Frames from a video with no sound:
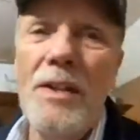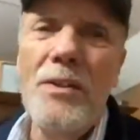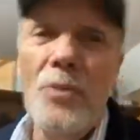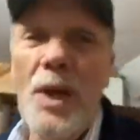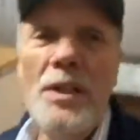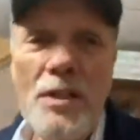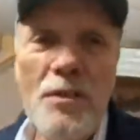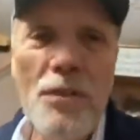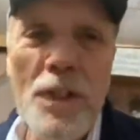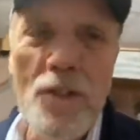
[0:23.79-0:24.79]
Writing
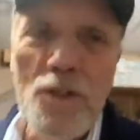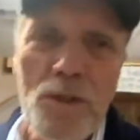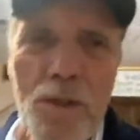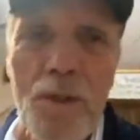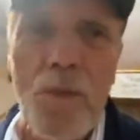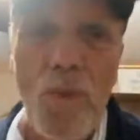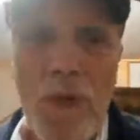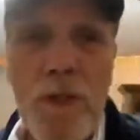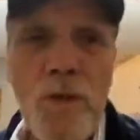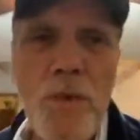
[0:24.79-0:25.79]
Fiction
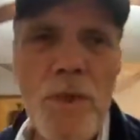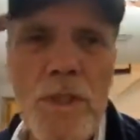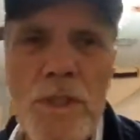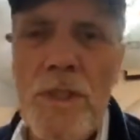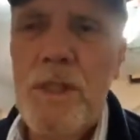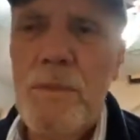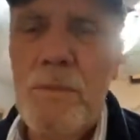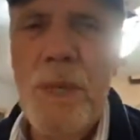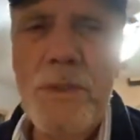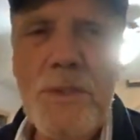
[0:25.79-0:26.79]
101,
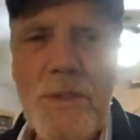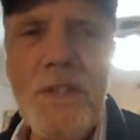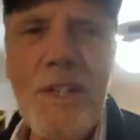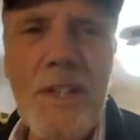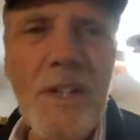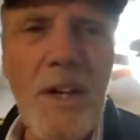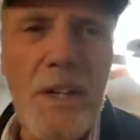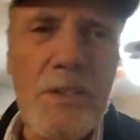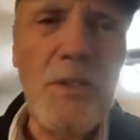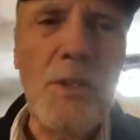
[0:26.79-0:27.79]
Basic
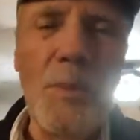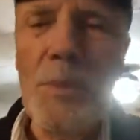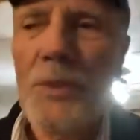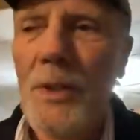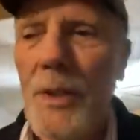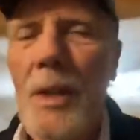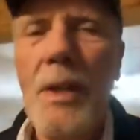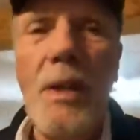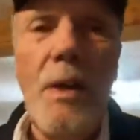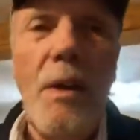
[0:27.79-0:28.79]
Concepts.
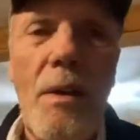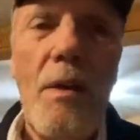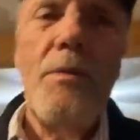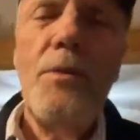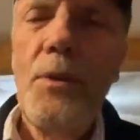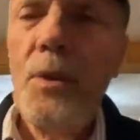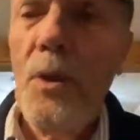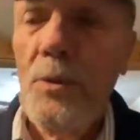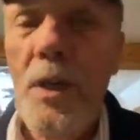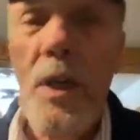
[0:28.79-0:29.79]
If you
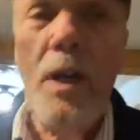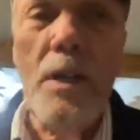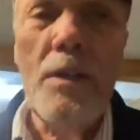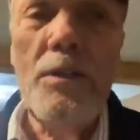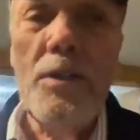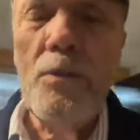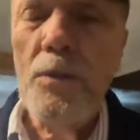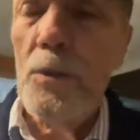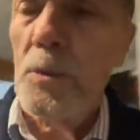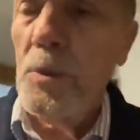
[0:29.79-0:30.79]
go to college
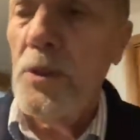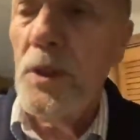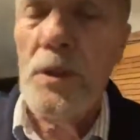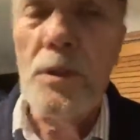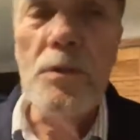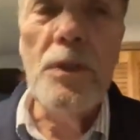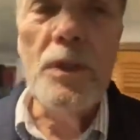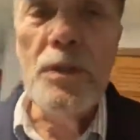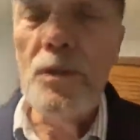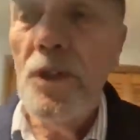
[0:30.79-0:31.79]
for a particular
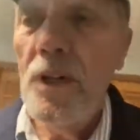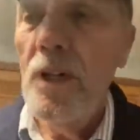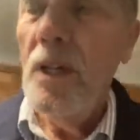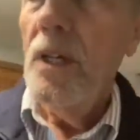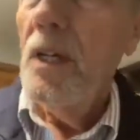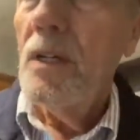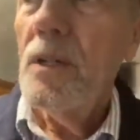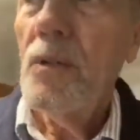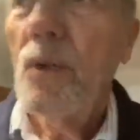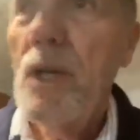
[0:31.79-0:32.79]
field,
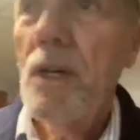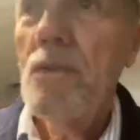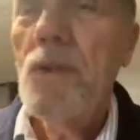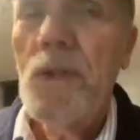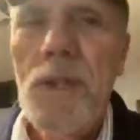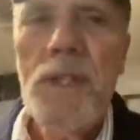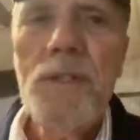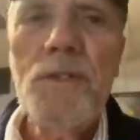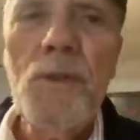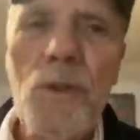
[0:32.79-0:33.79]
you will have
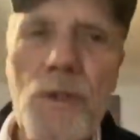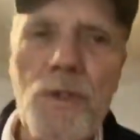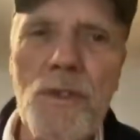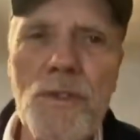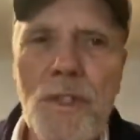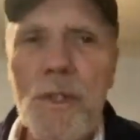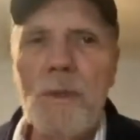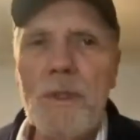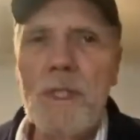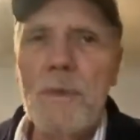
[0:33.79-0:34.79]
various courses that
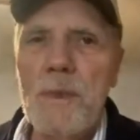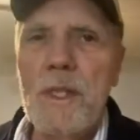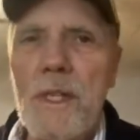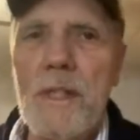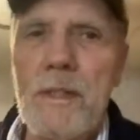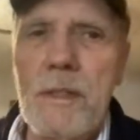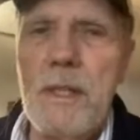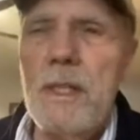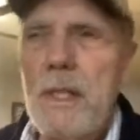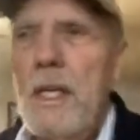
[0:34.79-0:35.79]
will come together.
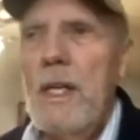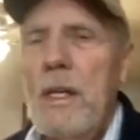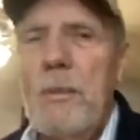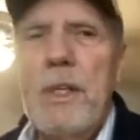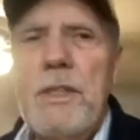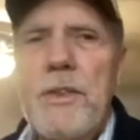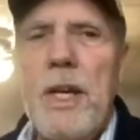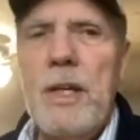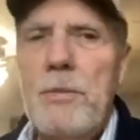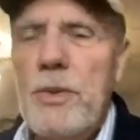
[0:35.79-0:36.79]
Many
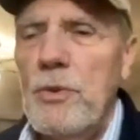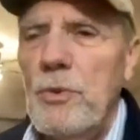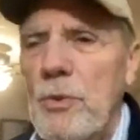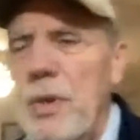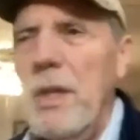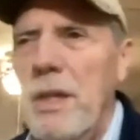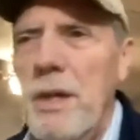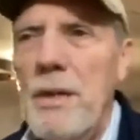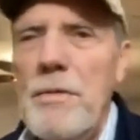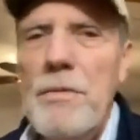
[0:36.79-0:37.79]
times you will
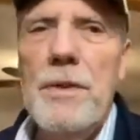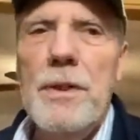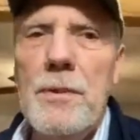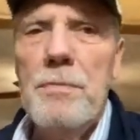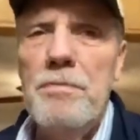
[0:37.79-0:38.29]
have